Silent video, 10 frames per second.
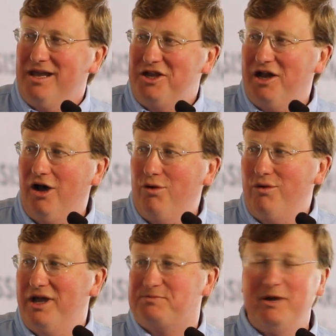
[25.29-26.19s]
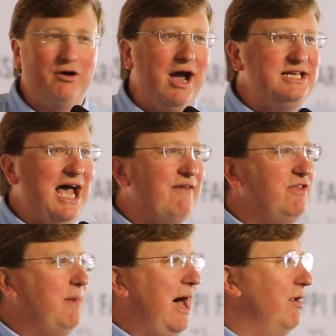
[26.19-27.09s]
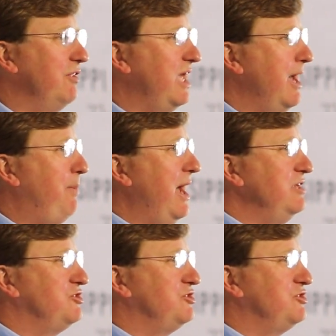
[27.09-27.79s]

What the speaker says: You know, it's been great to have them out on the campaign